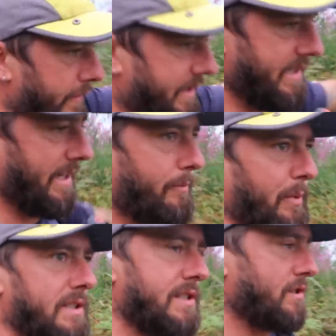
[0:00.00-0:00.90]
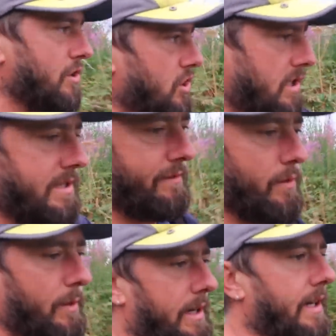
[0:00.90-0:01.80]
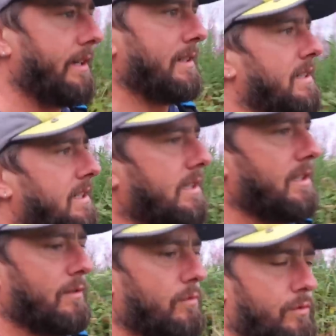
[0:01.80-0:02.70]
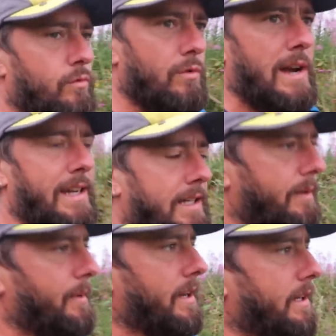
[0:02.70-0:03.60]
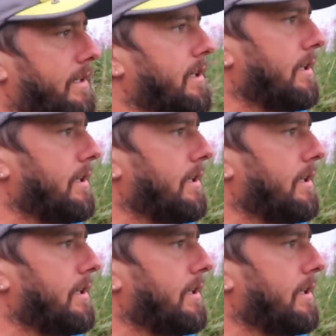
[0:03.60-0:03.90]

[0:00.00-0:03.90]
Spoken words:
over the side of buildings, there's shit everywhere. The racket they make.